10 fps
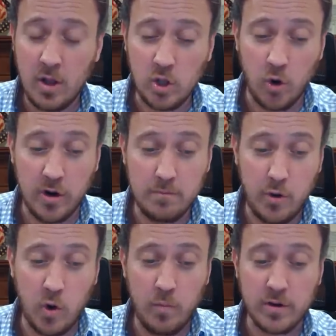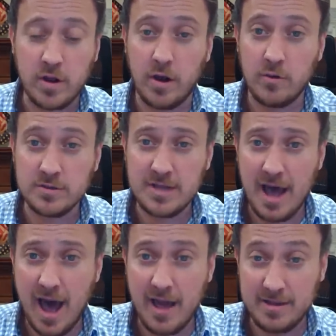Lauren Boebert goes
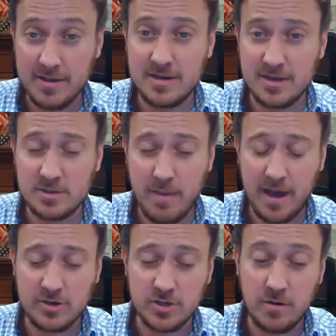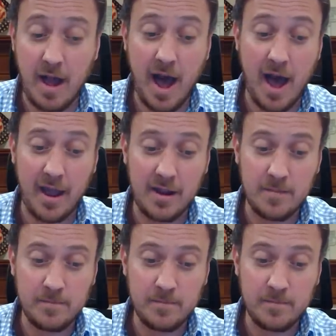hot to the dispatcher Hi,